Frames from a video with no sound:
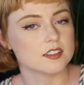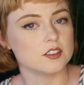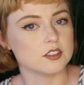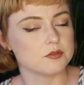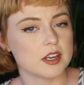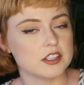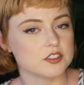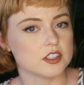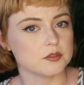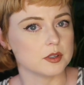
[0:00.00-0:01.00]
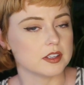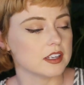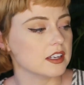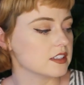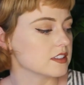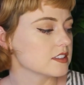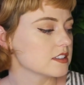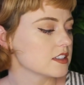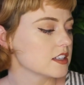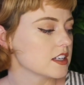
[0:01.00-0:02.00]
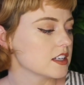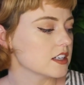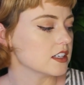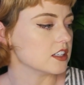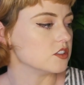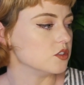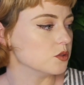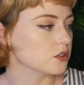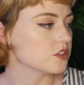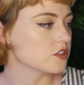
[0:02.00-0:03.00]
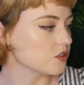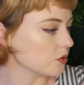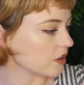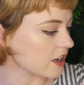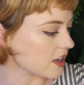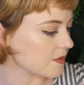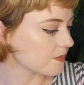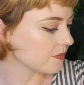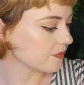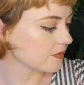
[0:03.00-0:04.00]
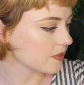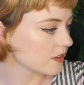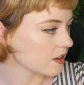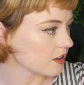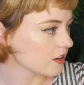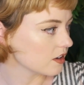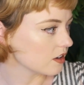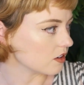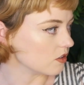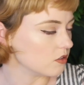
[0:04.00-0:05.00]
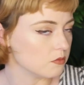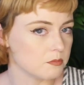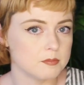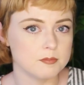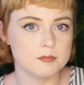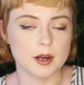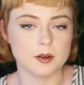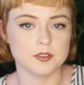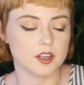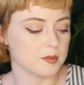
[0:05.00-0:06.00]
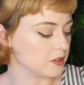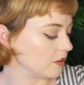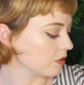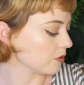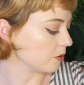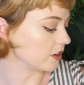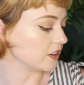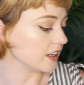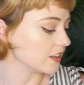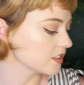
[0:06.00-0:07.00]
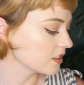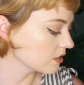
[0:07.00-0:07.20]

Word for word: You can fan yourself with it and it's it's your story all bound up and thrown on a desk.